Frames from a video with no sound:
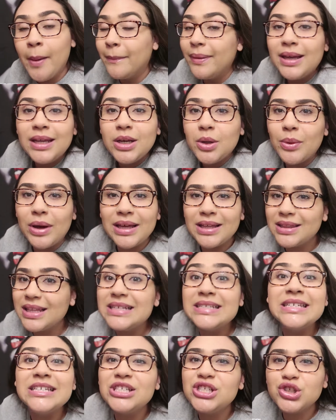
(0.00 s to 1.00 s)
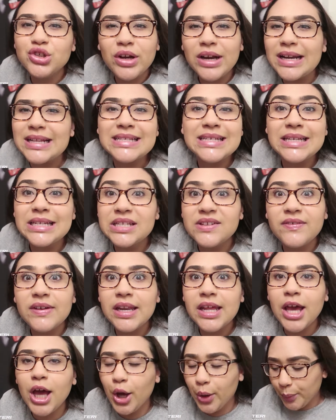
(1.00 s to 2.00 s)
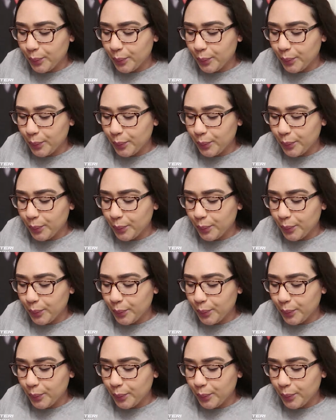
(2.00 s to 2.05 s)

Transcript: But anyway, let's get straight into this video.